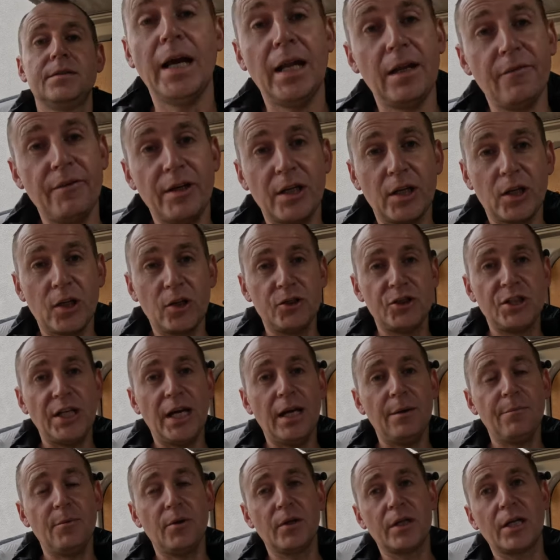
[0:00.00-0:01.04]
And I've had a good
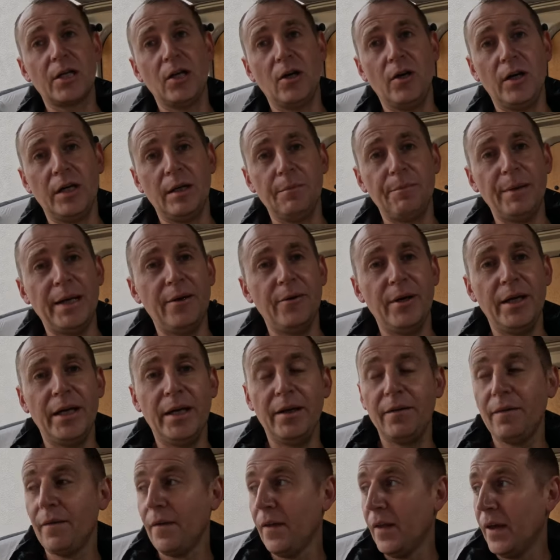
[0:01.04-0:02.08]
chat with my client about
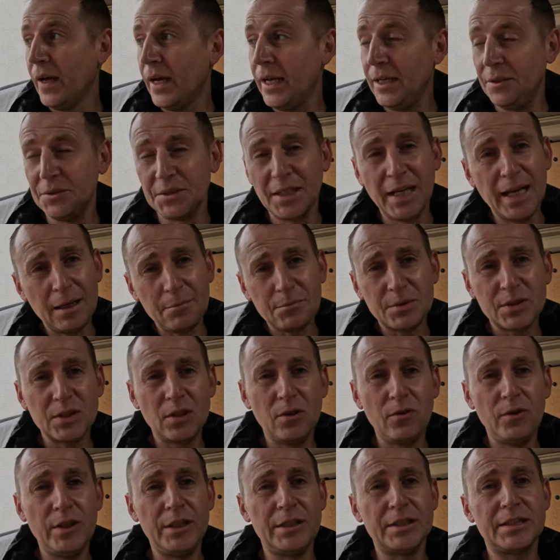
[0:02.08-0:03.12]
it. He
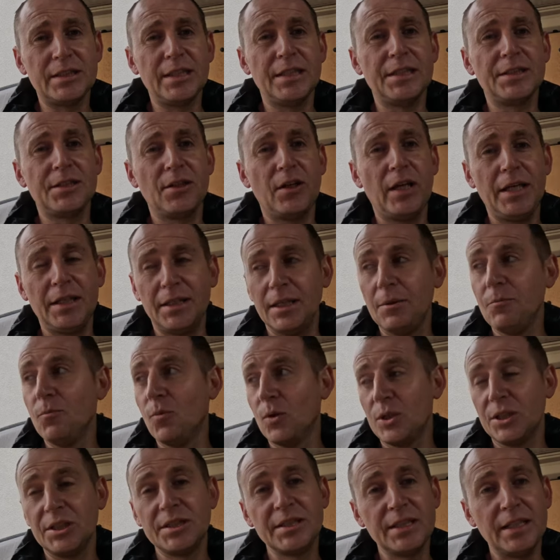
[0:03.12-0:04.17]
absolutely insisted he
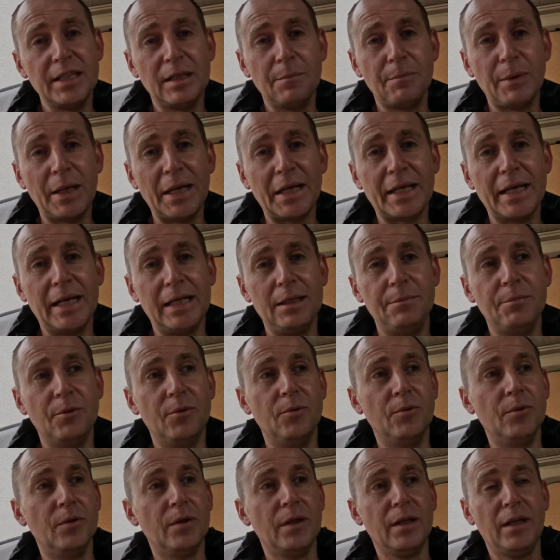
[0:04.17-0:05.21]
didn't want to see the black
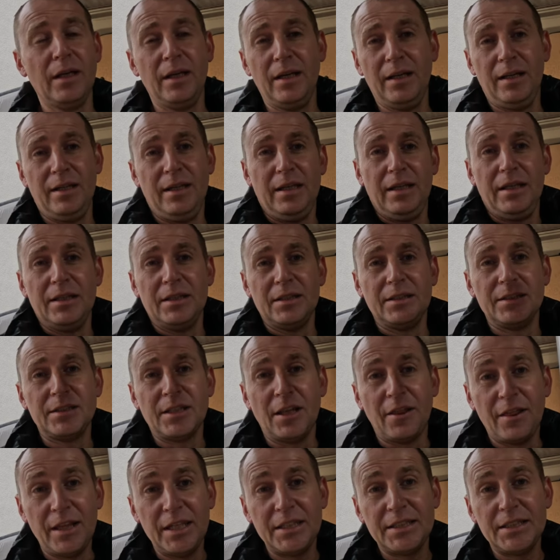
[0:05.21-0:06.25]
cable.
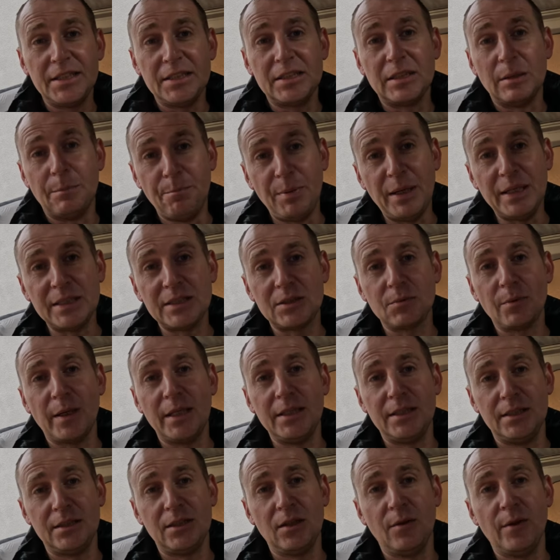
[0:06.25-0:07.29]
So this is the best
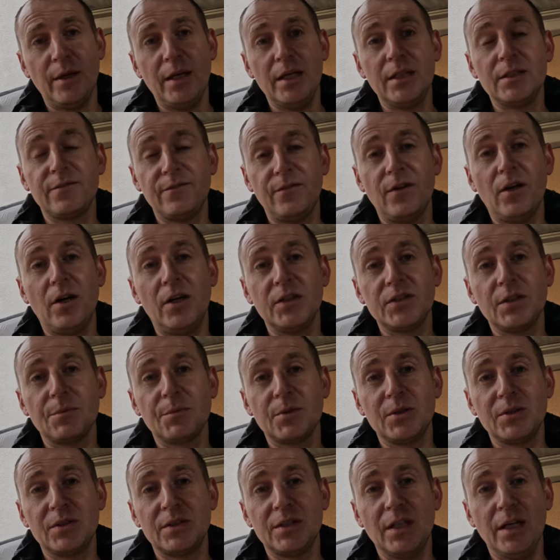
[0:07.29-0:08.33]
way to do it as far as
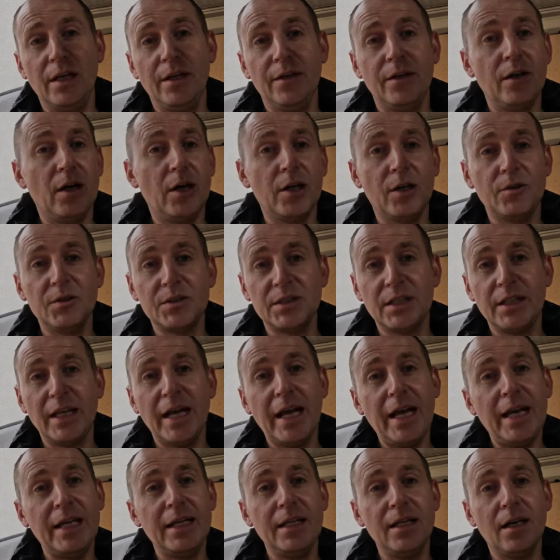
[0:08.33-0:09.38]
I'm concerned. I don't
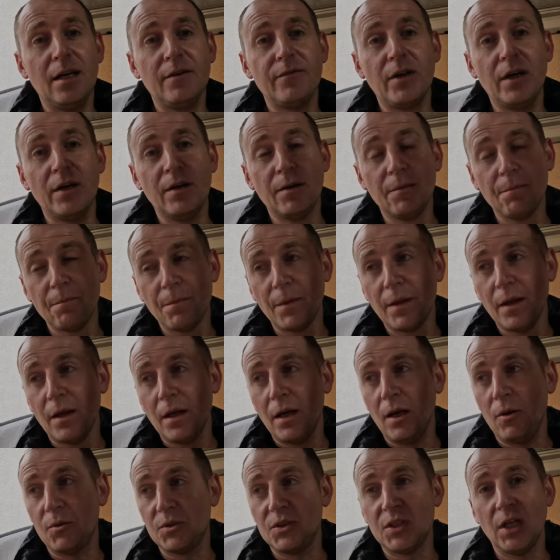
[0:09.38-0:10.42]
see any other
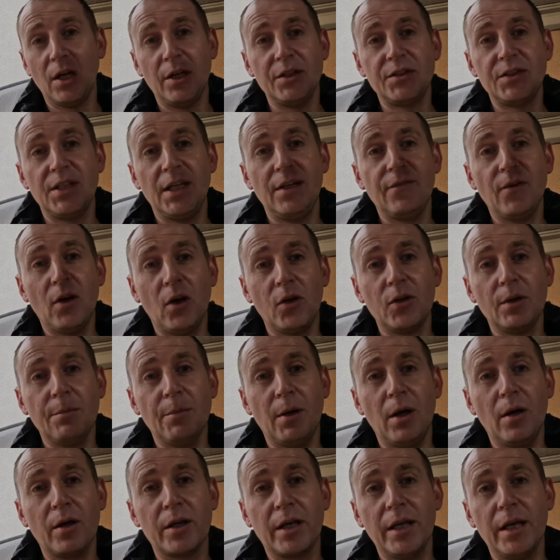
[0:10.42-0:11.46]
alternative on the
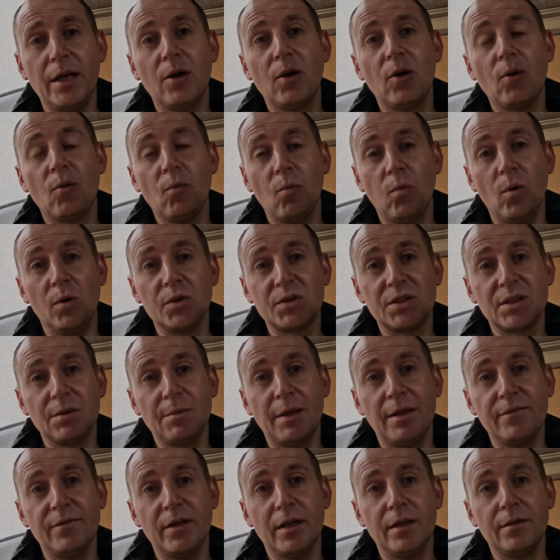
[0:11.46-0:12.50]
market
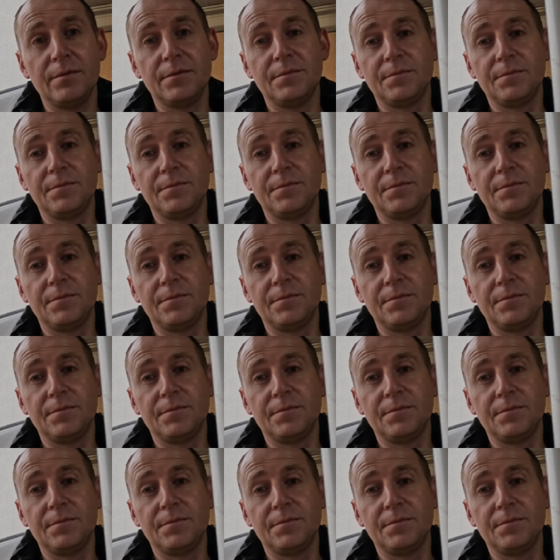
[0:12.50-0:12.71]
whatsoever.